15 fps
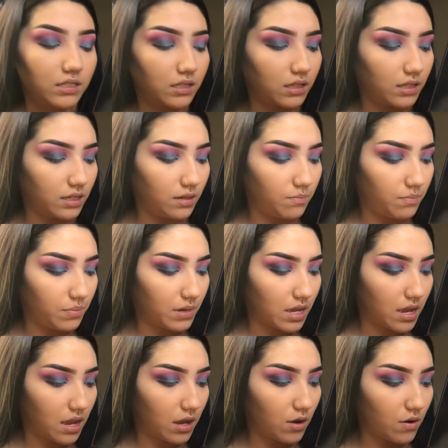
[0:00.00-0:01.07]
to the lid,
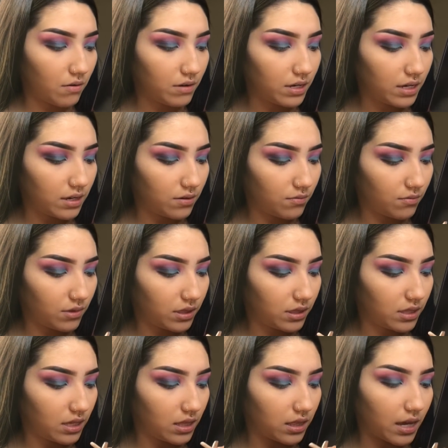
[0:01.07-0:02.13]
but going in with
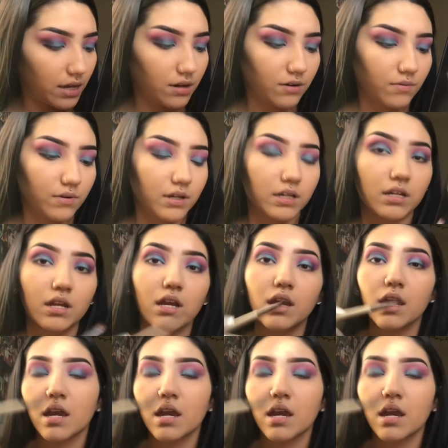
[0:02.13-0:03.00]
the lighter one